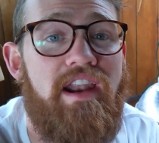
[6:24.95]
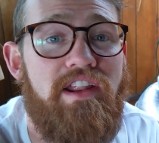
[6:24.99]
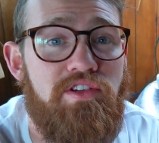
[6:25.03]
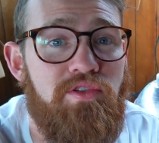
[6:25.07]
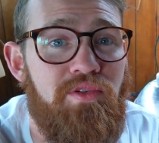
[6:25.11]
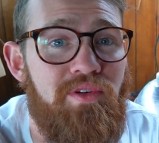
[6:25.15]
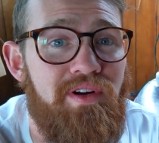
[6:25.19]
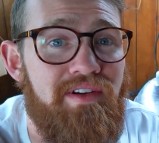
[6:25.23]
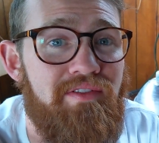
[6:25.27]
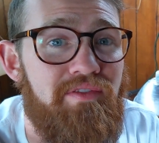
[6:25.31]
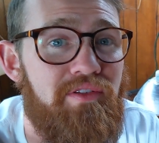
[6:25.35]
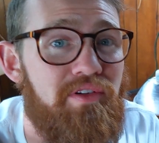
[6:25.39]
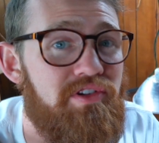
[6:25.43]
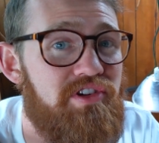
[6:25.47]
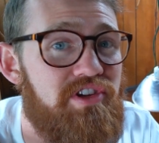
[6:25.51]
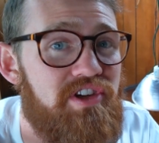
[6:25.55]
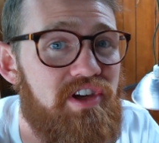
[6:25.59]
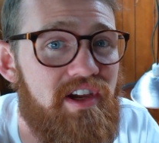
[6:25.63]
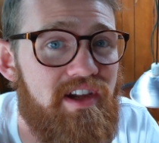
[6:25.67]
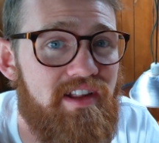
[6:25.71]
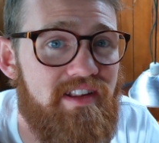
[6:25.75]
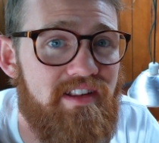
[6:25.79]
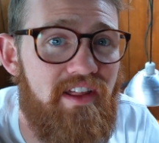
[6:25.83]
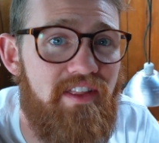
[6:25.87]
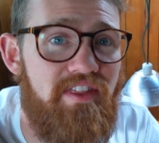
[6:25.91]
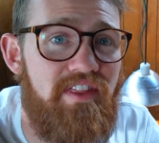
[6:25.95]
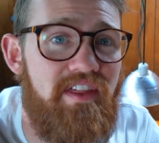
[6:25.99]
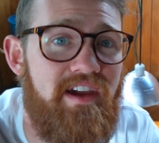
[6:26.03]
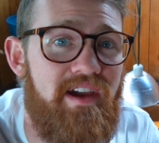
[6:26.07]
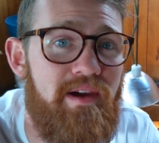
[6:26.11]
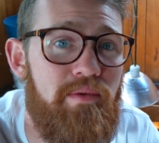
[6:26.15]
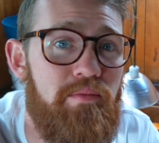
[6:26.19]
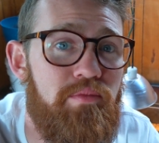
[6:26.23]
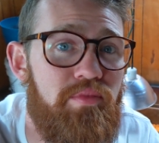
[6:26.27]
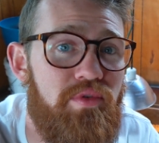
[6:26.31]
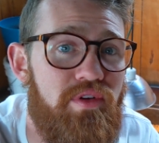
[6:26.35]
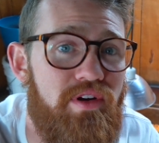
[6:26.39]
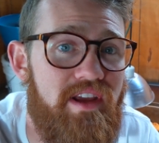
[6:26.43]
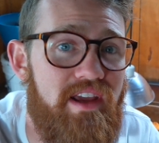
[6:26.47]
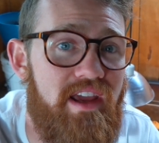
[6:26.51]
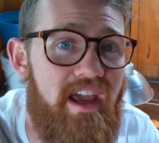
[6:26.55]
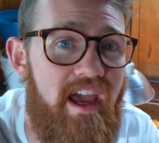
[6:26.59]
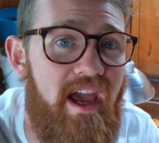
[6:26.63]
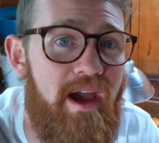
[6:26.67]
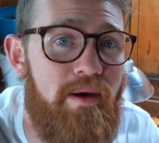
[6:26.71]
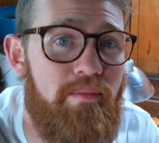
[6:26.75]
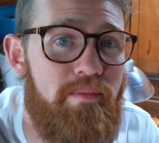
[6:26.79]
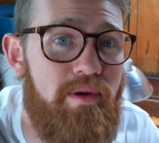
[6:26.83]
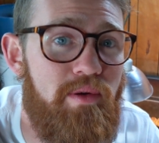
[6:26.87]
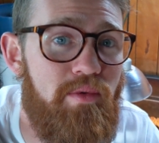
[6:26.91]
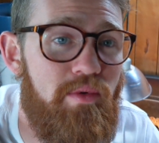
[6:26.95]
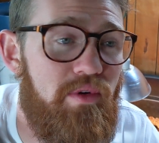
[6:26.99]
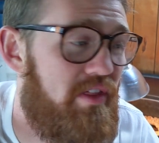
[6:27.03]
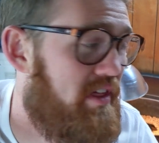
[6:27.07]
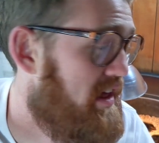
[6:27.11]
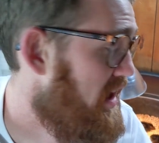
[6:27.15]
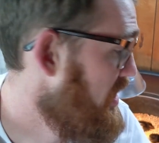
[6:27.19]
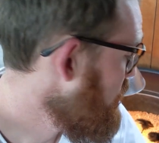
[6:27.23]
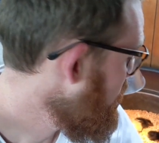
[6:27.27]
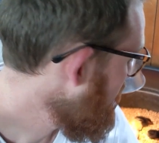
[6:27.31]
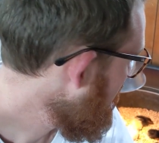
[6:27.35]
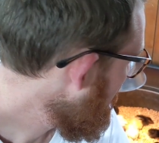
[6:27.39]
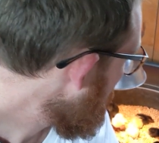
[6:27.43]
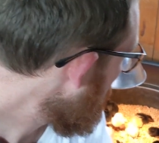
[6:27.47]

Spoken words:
of 24 chicks, I think I'm pretty happy with that. We